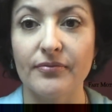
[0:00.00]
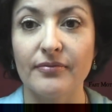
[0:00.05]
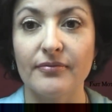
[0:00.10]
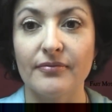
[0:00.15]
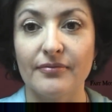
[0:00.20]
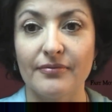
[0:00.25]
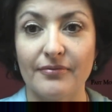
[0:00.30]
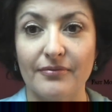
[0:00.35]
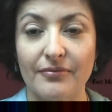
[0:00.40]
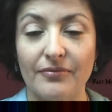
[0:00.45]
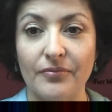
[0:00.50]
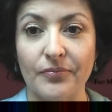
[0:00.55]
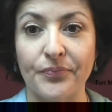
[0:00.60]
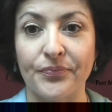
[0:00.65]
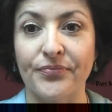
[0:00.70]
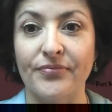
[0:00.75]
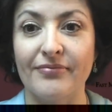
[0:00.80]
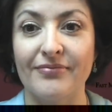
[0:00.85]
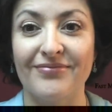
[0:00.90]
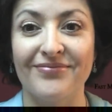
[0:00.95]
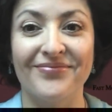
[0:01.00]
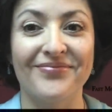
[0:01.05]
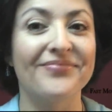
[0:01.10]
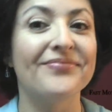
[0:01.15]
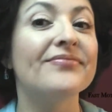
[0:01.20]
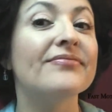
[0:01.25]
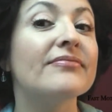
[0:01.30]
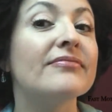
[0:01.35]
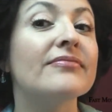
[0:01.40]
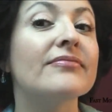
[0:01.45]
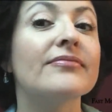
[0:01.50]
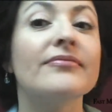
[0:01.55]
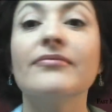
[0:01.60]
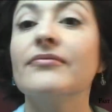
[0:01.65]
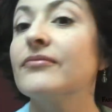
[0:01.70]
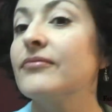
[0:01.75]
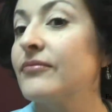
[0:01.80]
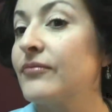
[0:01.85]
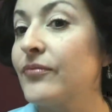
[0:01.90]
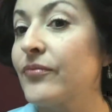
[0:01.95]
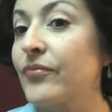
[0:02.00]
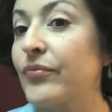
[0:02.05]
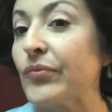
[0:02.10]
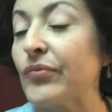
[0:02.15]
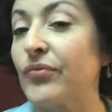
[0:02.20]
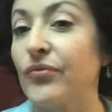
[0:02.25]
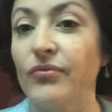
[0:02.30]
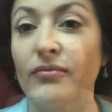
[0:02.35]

to computer, and last of all, it's